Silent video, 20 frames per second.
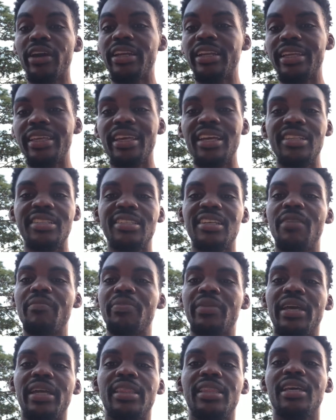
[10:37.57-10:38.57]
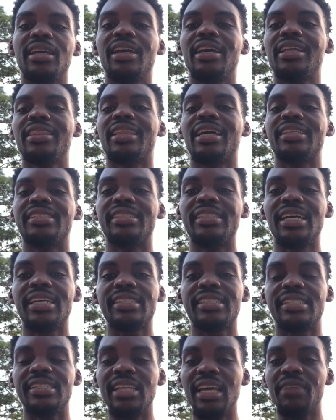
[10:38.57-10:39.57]
against something that
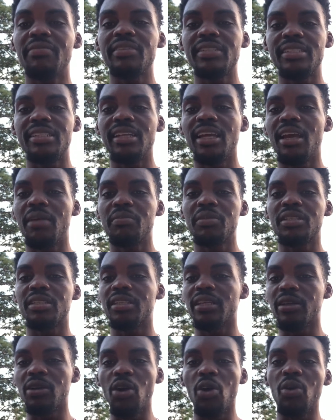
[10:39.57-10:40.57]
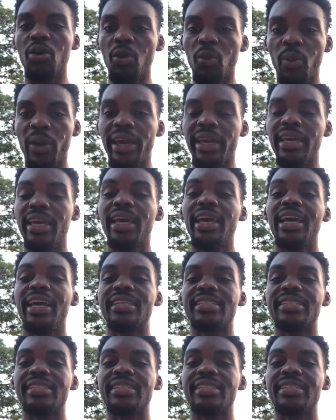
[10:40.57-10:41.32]
just never seems to go away. It's